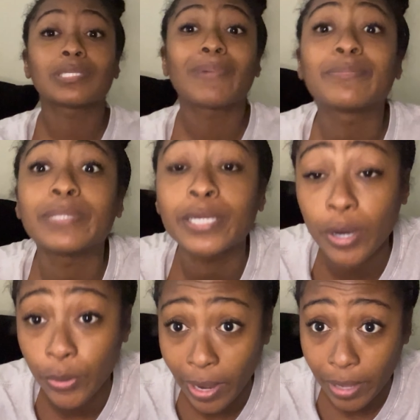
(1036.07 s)
about to be
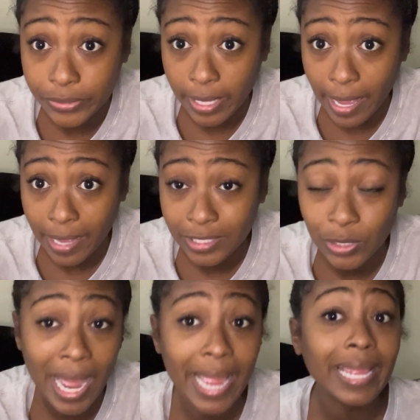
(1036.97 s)
cold outside. So
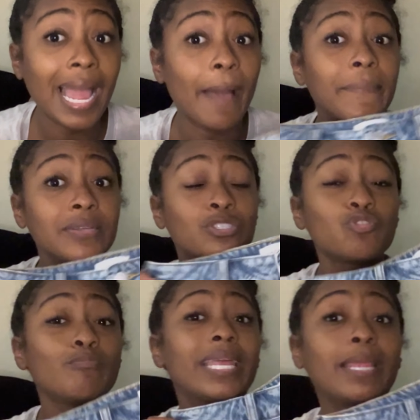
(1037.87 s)
I ain't got too
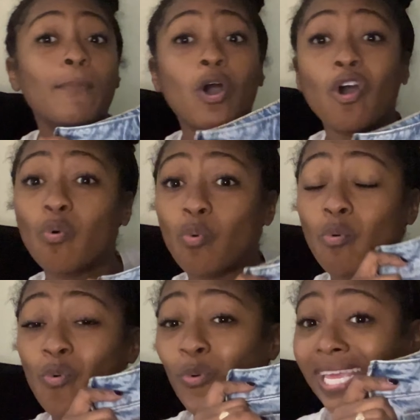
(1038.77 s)
many more
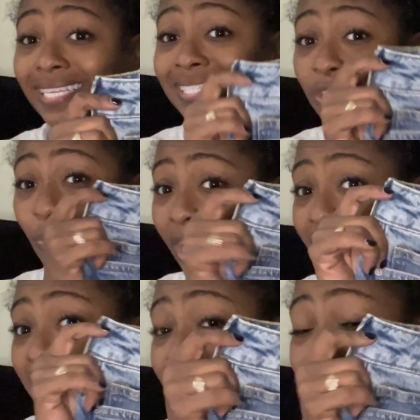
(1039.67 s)
weeks to wear
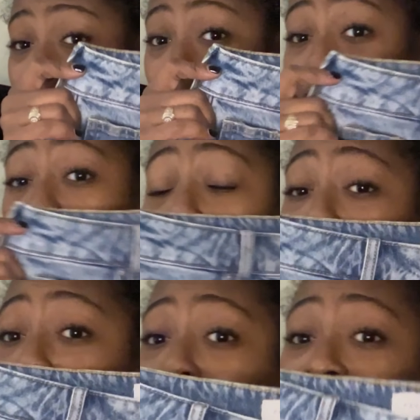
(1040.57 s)
this skirt.
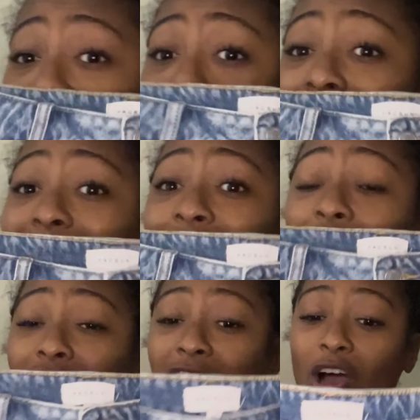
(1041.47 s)
But this
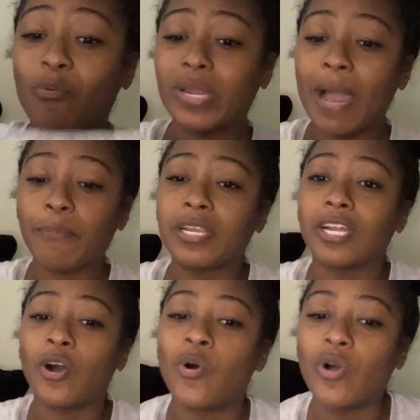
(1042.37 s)
skirt, y'all, when I put it
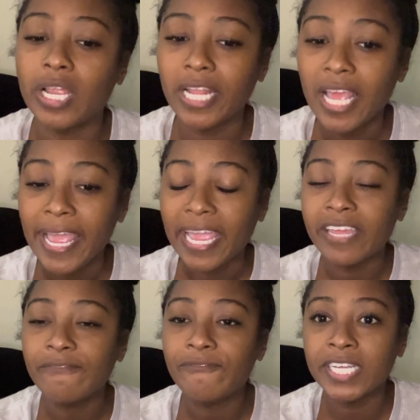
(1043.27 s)
on,
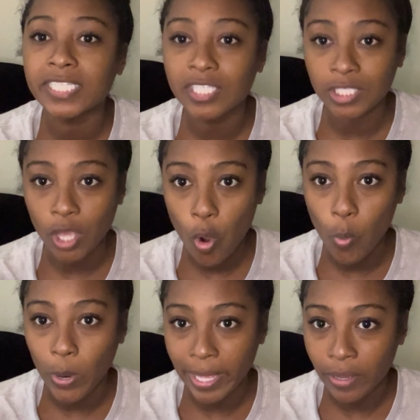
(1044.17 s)
it fits so
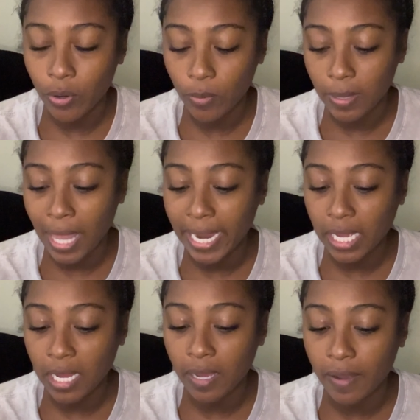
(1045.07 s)
well. Like,
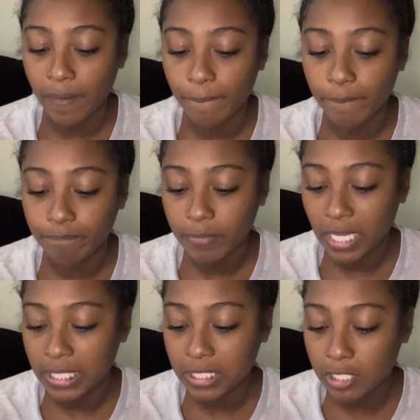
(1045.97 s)
um,
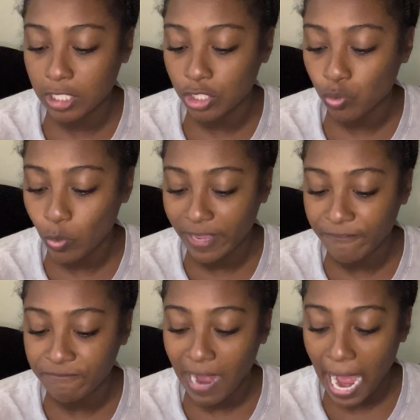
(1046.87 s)
this is a
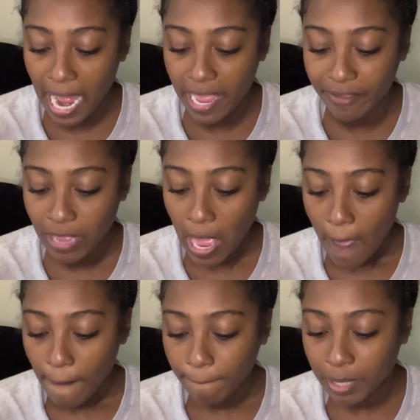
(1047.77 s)
25,
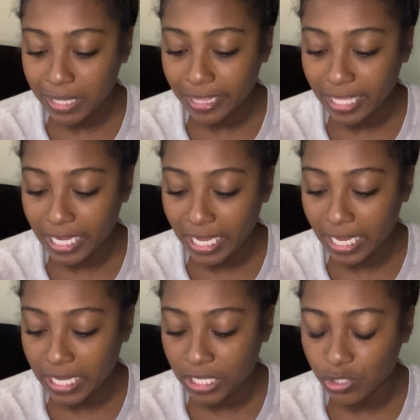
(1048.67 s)
but the thing
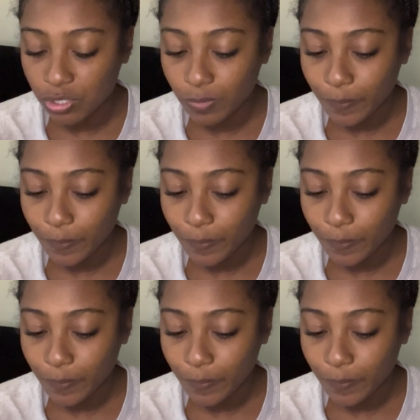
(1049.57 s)
is,